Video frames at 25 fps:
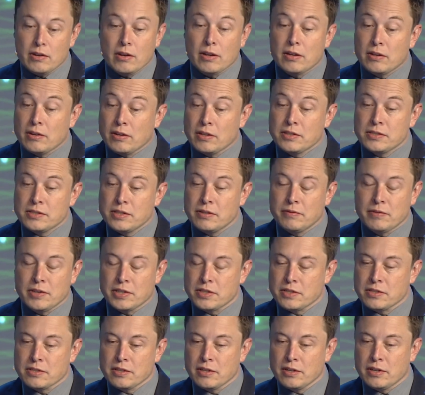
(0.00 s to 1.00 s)
Not so
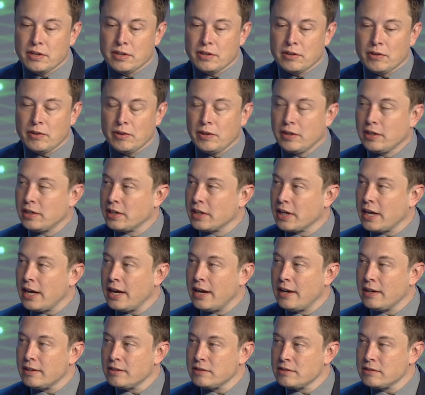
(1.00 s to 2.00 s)
much the oil and
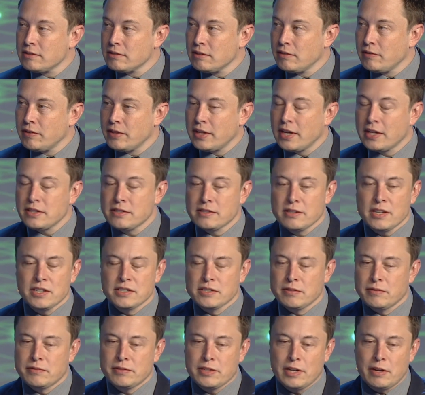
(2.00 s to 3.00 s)
gas. I mean, that's a
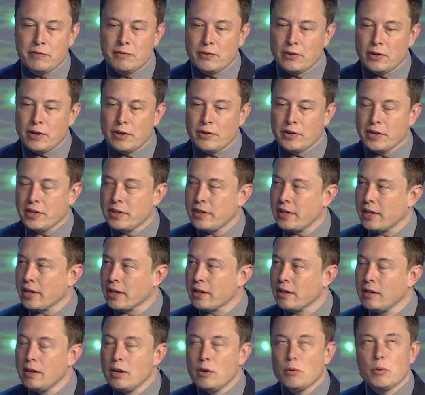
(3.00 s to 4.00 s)
temporary
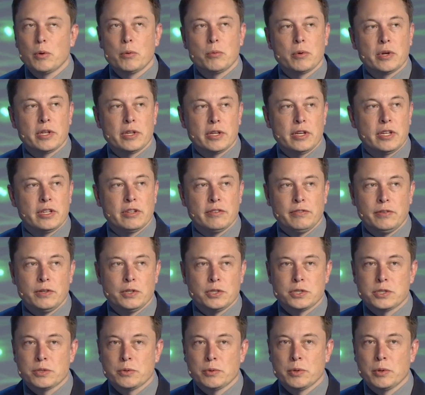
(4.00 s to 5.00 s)
thing. In the
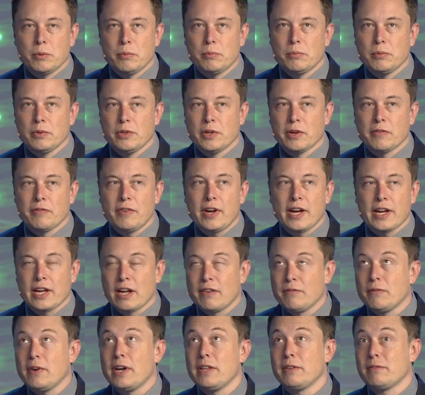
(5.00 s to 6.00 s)
future, we'll look back,
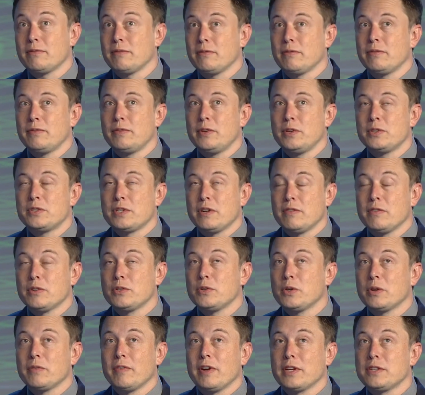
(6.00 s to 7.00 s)
and by future, I'm
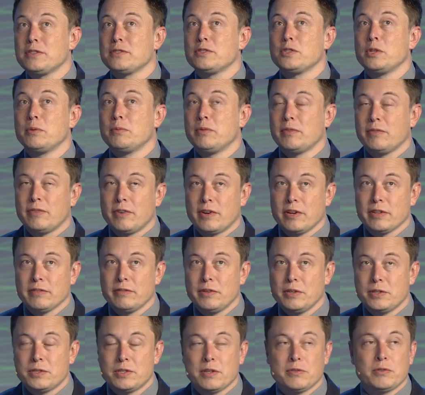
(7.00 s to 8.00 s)
not talking about super far in
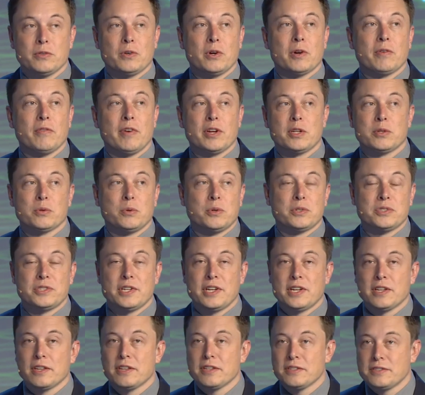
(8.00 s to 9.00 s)
the future, I'm talking about towards
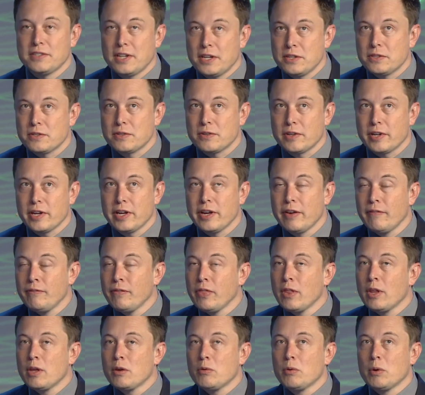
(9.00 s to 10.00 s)
the end of the century.
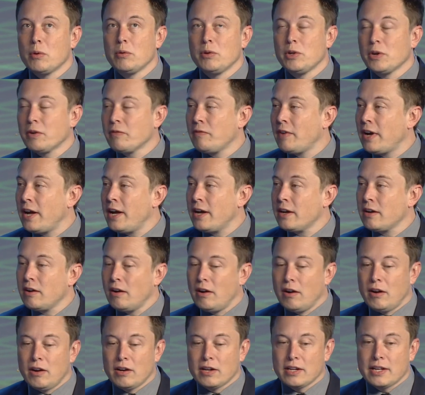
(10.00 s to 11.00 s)
We will look back
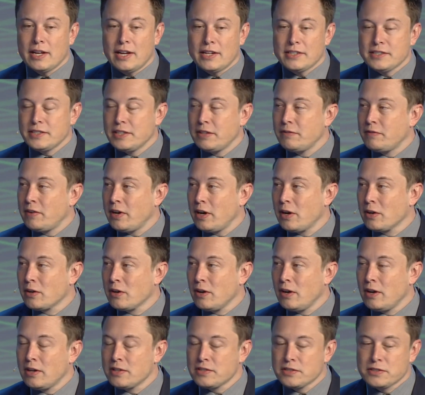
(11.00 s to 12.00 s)
on gasoline-powered
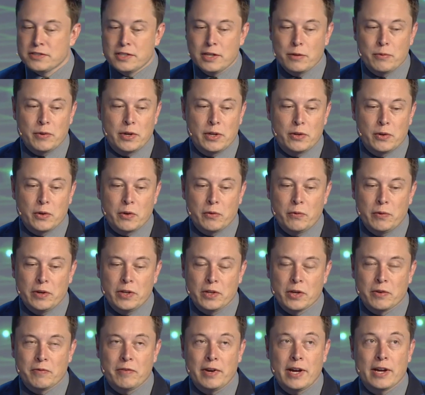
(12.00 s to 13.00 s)
cars the same way
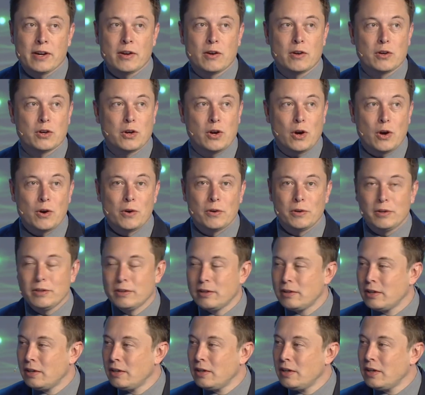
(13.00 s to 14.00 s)
we look back on
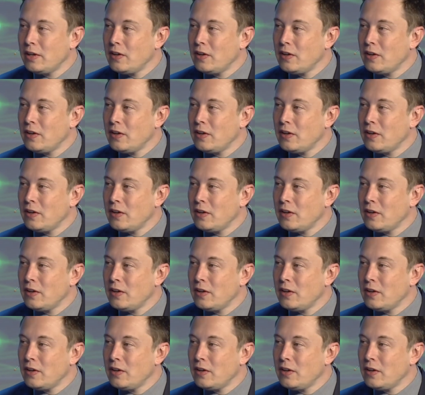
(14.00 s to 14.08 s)
coal,